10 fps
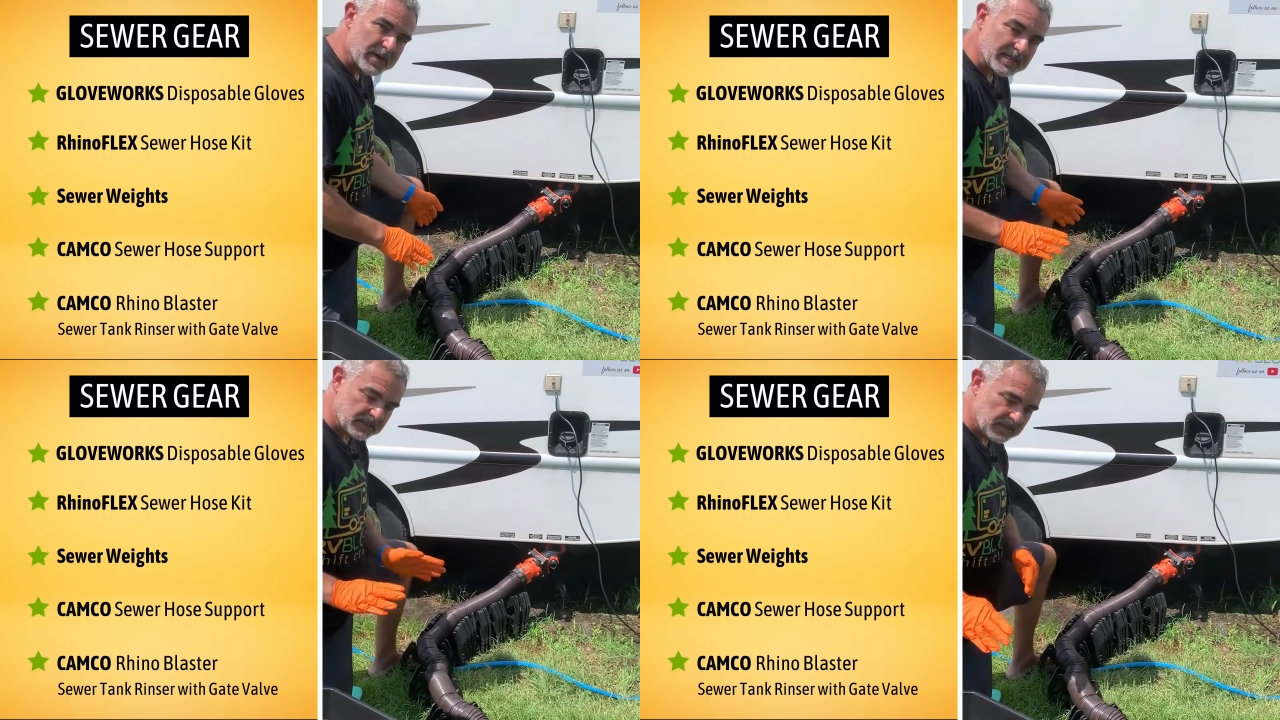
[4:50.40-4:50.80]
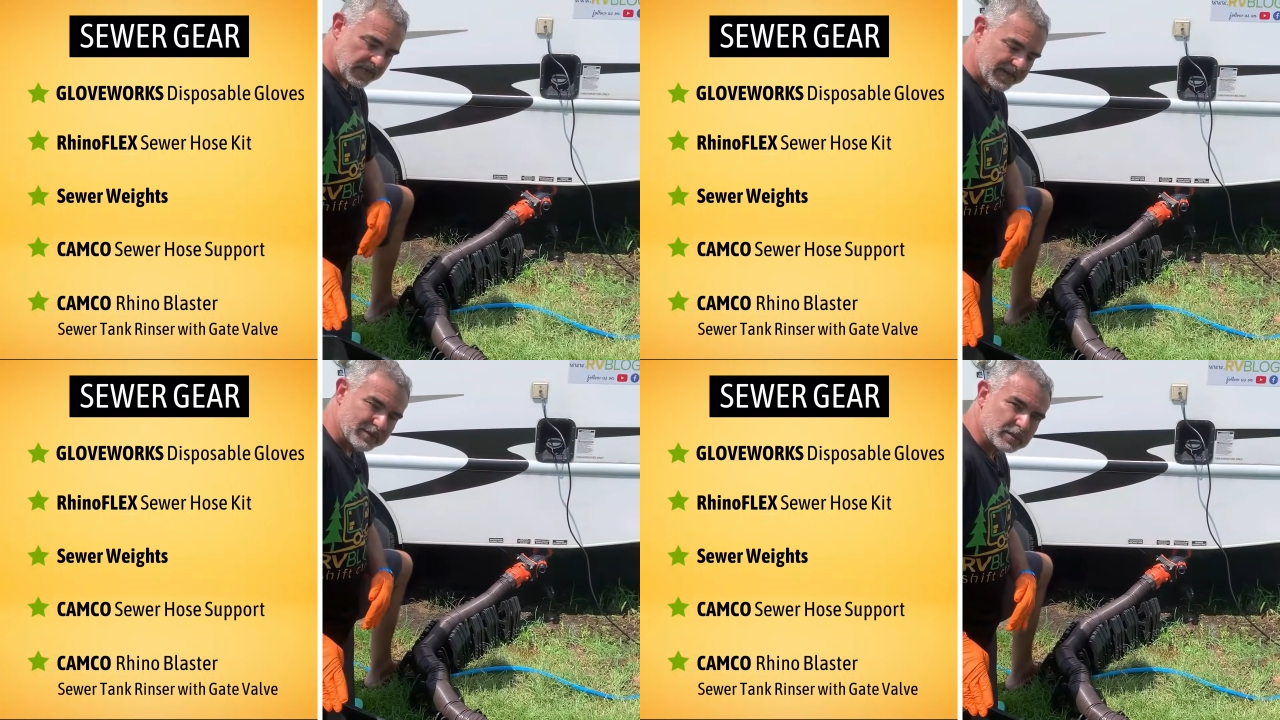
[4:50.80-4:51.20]
breaks,
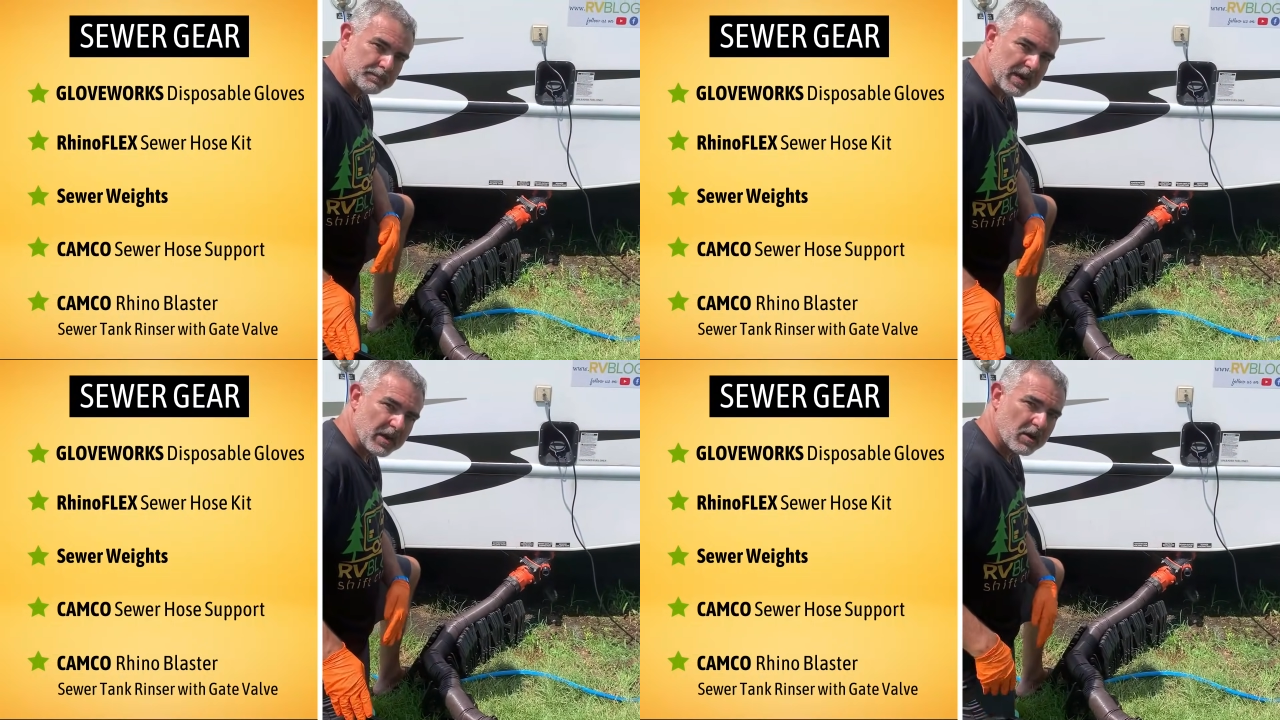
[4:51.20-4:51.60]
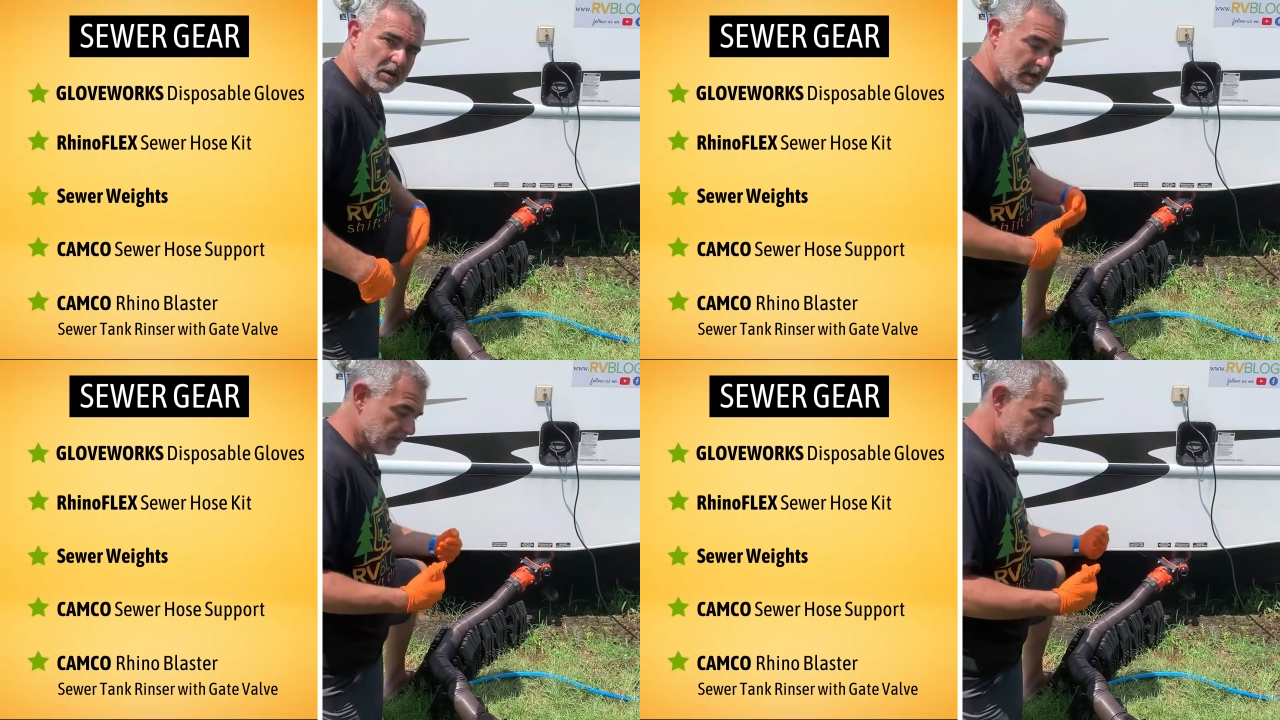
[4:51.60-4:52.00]
I have a
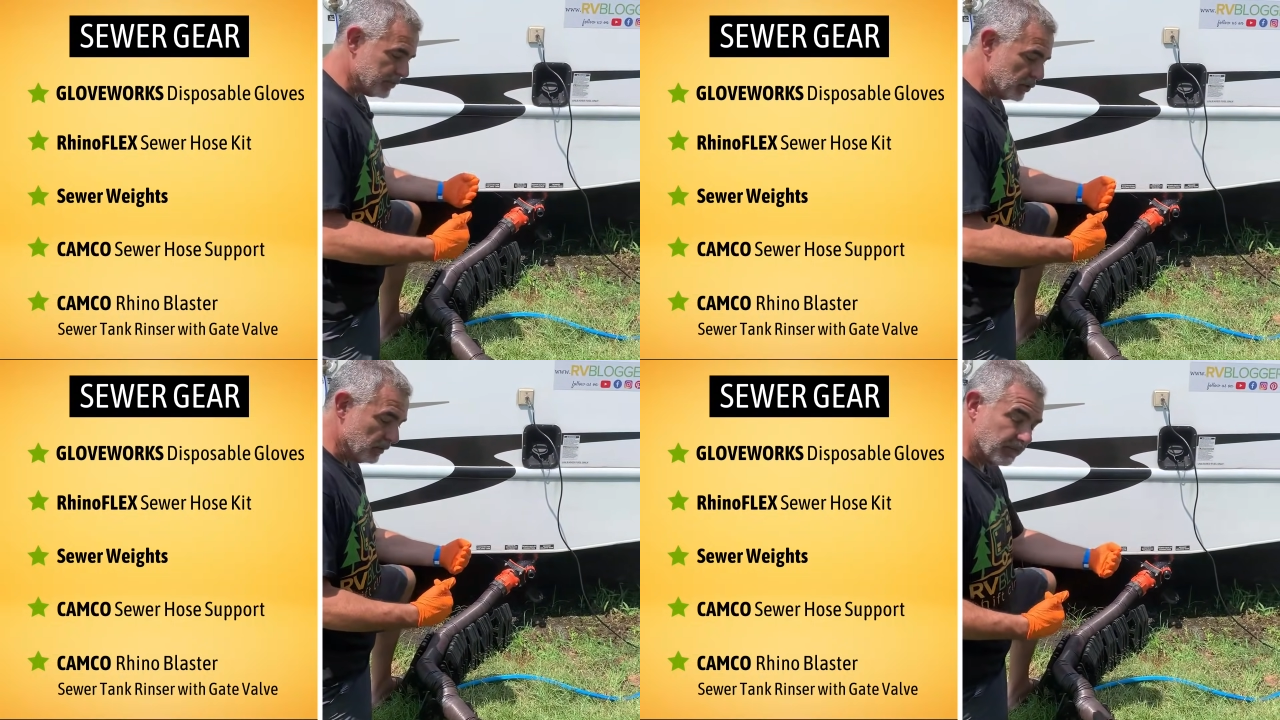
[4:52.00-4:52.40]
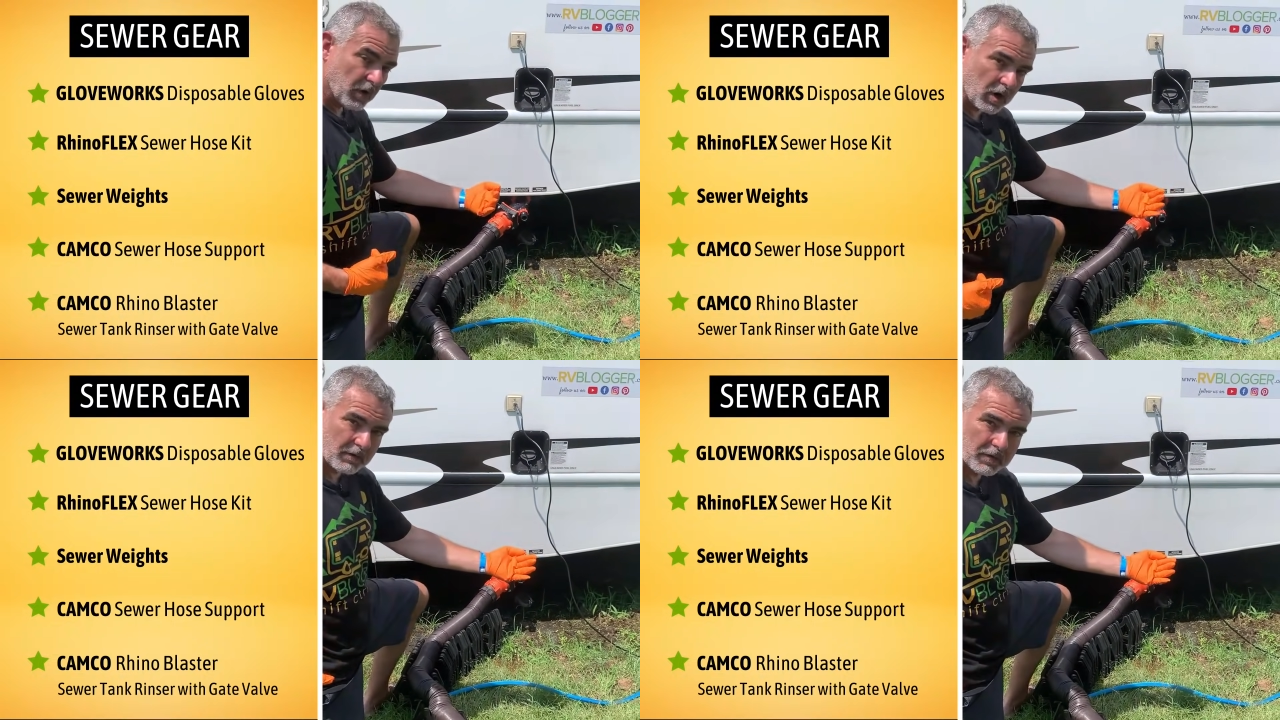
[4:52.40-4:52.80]
spare. If I'm too
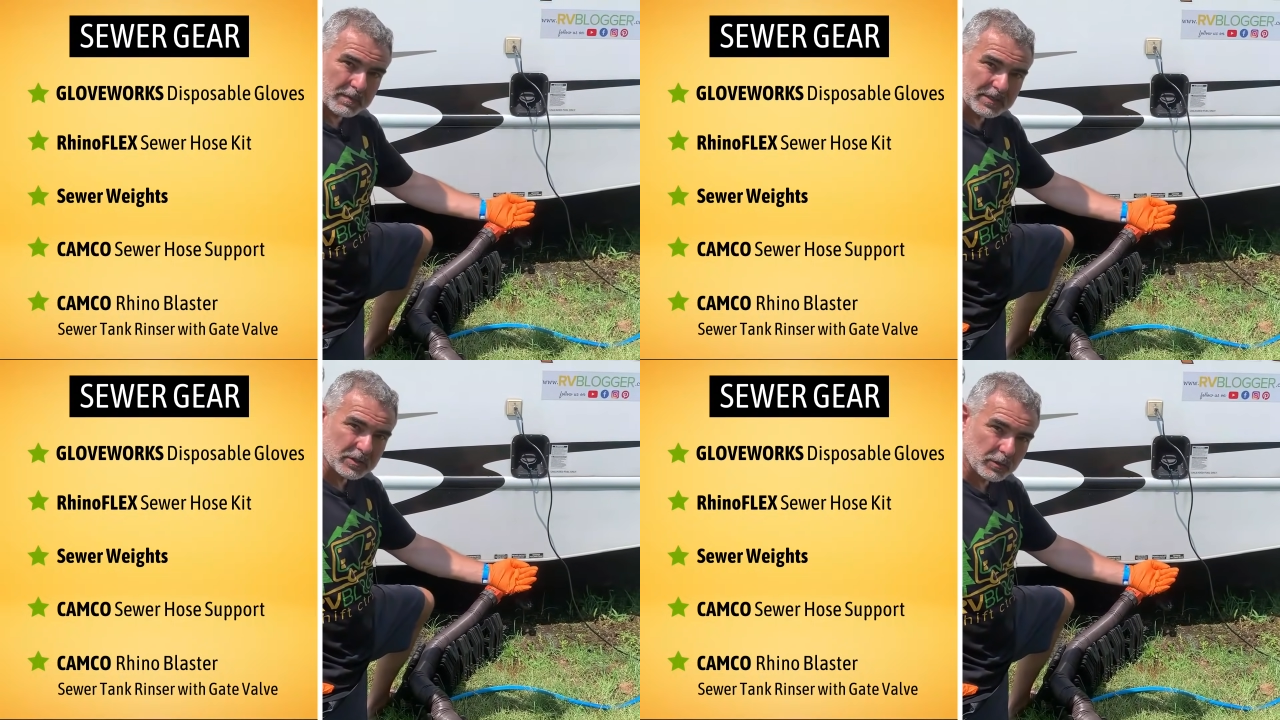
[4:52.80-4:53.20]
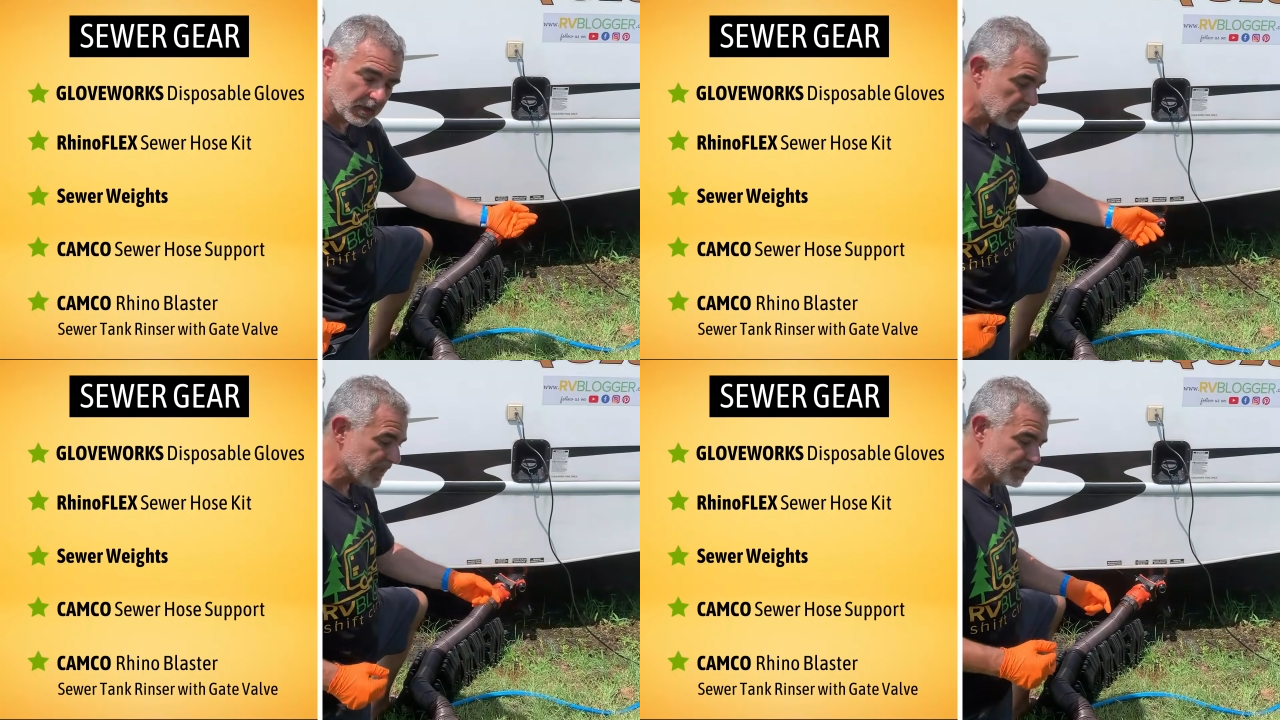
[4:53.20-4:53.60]
far from my
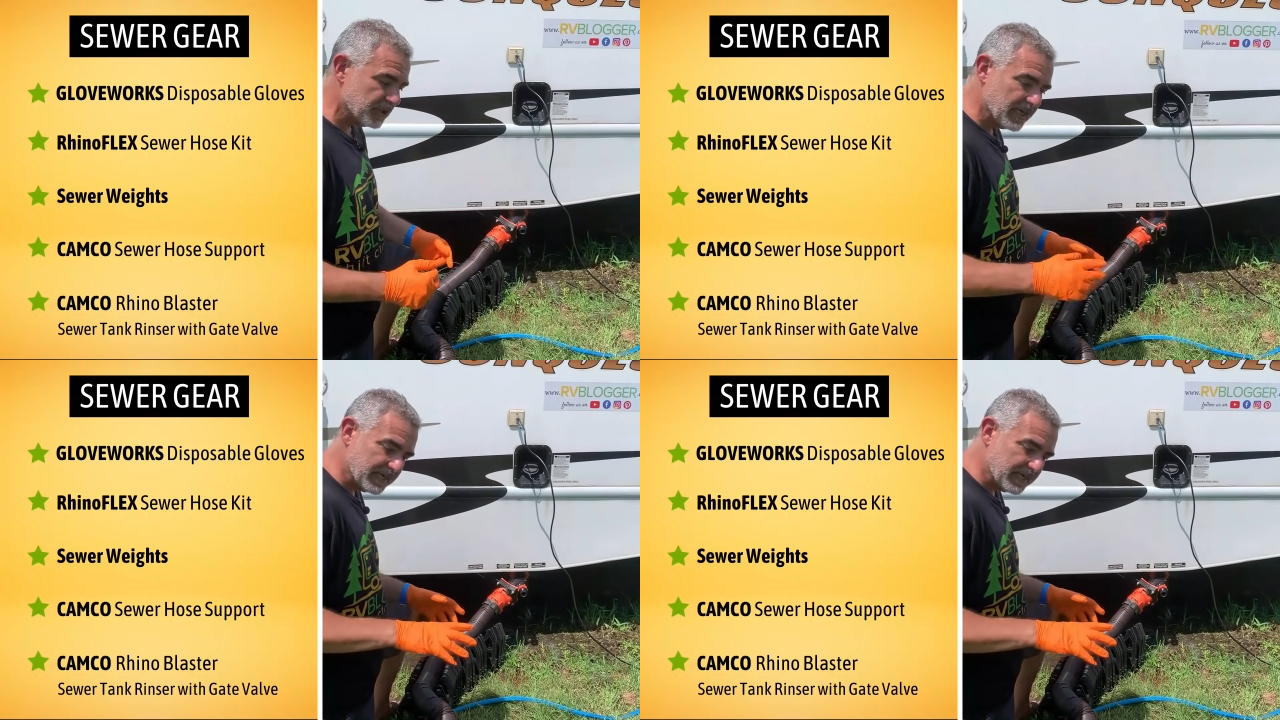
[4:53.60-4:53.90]
sewer connection,